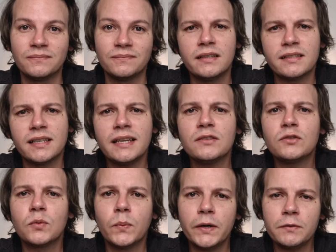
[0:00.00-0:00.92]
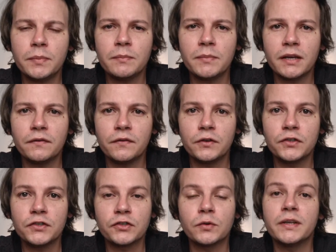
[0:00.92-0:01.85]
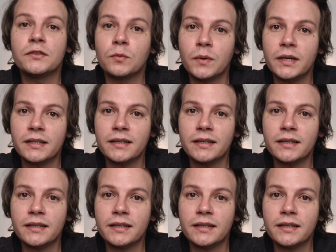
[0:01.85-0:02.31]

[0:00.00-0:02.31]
This lens won't be my first choice when